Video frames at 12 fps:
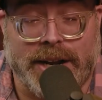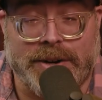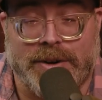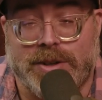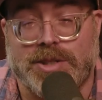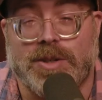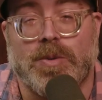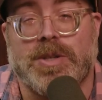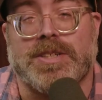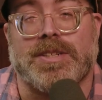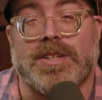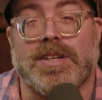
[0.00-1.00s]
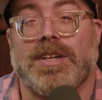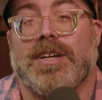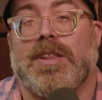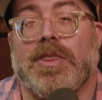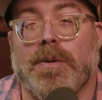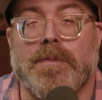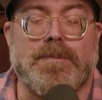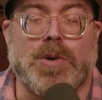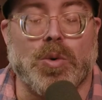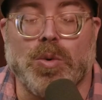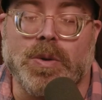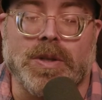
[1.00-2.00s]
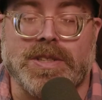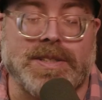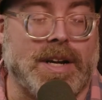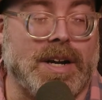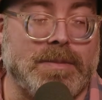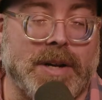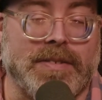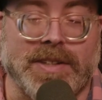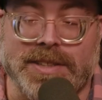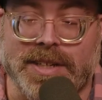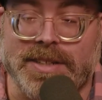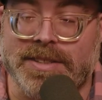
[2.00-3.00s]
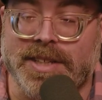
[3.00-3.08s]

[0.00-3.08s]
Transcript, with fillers: I don't know. So it wasn't the coolest time having sex.